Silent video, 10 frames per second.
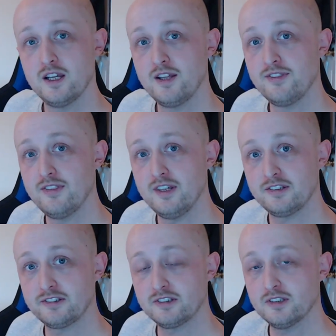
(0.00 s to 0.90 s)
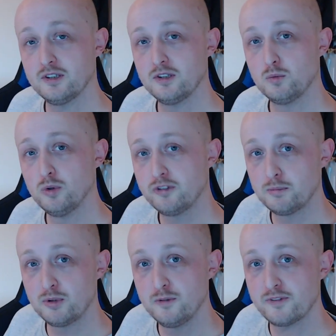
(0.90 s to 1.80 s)
this
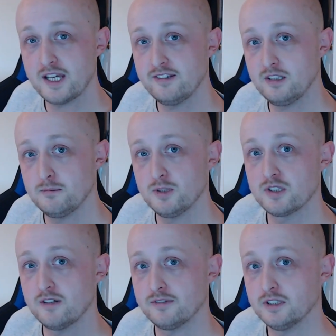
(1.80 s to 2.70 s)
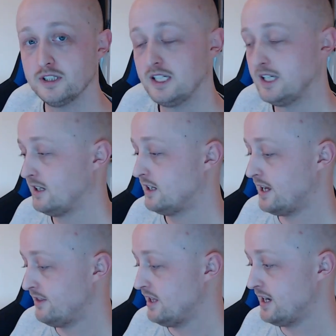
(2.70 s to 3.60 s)
waterproof 18mm cover
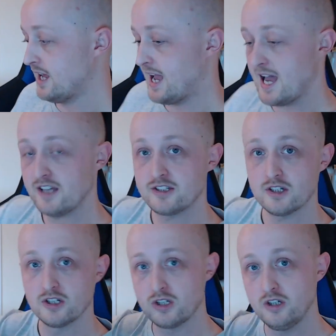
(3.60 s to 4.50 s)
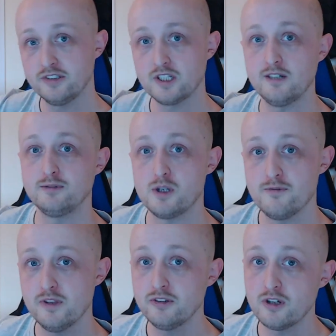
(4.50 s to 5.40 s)
and then add a cotton cover over
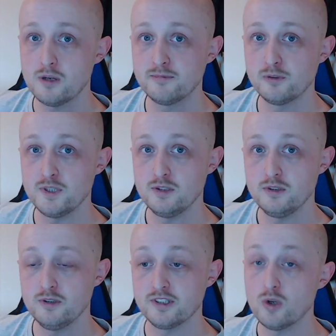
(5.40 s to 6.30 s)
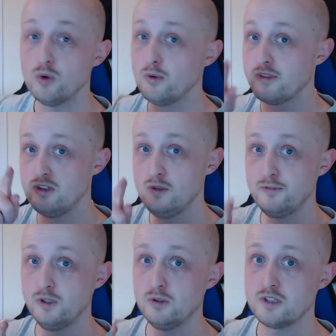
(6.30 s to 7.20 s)
the top for when you're using it, or the new
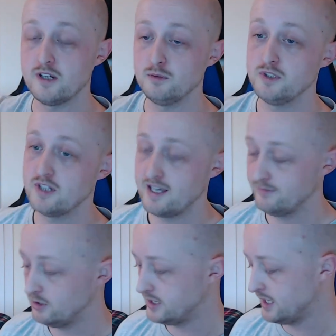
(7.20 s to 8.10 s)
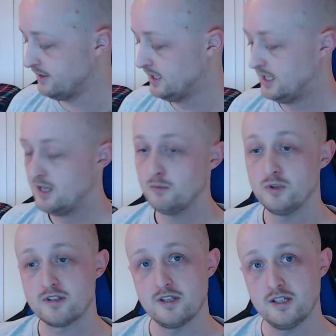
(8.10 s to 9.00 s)
velour cover, which I haven't got yet,
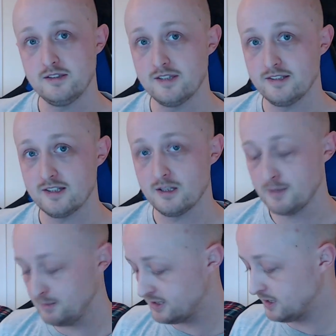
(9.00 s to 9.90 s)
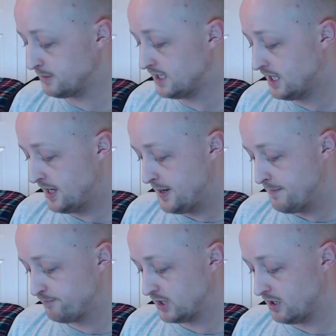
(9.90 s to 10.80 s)
which they said they may be sending me.
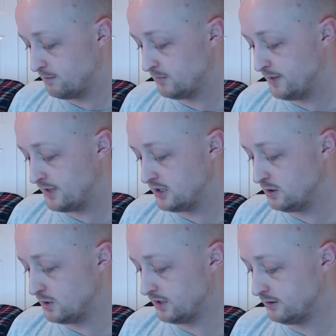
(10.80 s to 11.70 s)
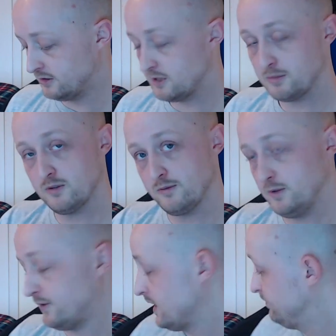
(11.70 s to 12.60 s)
If they do, I'll do a separate review
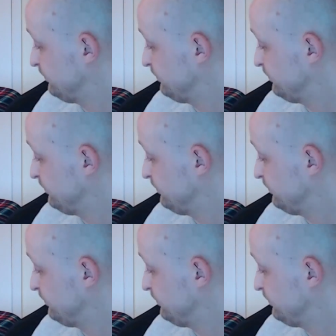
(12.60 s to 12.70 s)
for that.